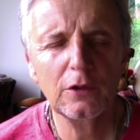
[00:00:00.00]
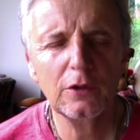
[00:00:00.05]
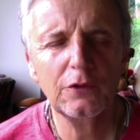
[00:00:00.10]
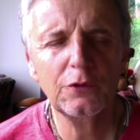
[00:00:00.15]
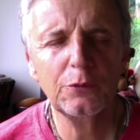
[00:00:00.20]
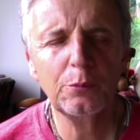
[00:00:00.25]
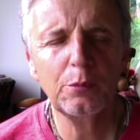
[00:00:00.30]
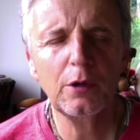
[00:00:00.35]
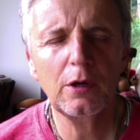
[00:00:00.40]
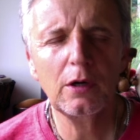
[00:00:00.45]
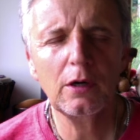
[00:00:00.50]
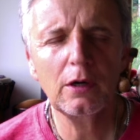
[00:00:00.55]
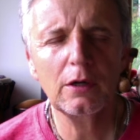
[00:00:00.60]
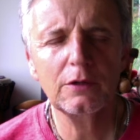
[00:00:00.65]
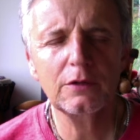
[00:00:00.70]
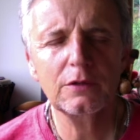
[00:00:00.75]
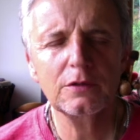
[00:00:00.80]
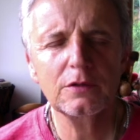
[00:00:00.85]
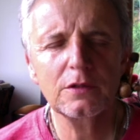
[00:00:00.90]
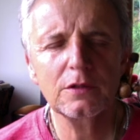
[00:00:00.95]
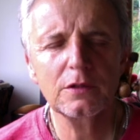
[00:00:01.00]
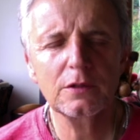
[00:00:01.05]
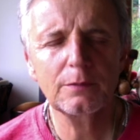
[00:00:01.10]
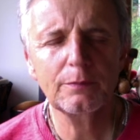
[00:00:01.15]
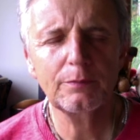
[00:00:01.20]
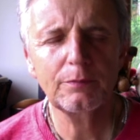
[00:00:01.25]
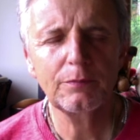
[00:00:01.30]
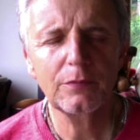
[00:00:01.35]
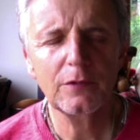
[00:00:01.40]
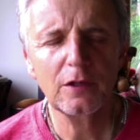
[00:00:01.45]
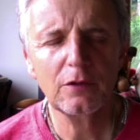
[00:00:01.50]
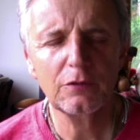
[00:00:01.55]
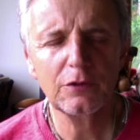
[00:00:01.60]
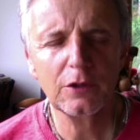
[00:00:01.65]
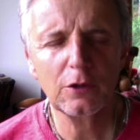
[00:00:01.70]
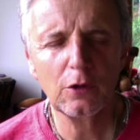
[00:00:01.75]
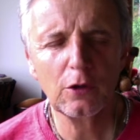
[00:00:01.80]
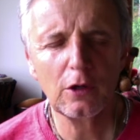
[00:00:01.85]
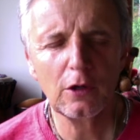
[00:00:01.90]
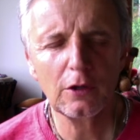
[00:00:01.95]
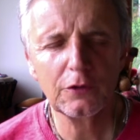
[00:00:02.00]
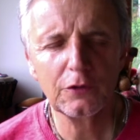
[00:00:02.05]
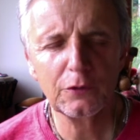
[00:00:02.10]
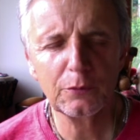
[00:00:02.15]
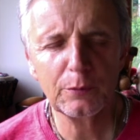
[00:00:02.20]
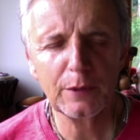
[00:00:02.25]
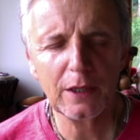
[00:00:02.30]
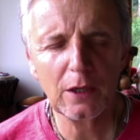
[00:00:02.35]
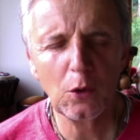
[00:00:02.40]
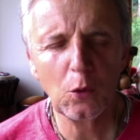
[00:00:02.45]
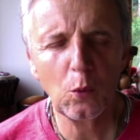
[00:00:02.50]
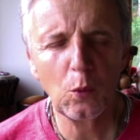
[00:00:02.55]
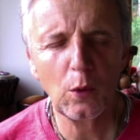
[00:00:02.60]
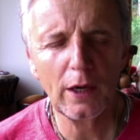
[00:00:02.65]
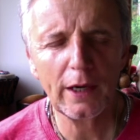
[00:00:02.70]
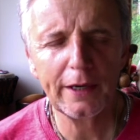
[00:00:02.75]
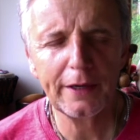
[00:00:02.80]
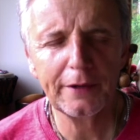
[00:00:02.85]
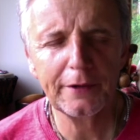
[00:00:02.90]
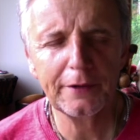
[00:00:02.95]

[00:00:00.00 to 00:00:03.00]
into a much higher consciousness,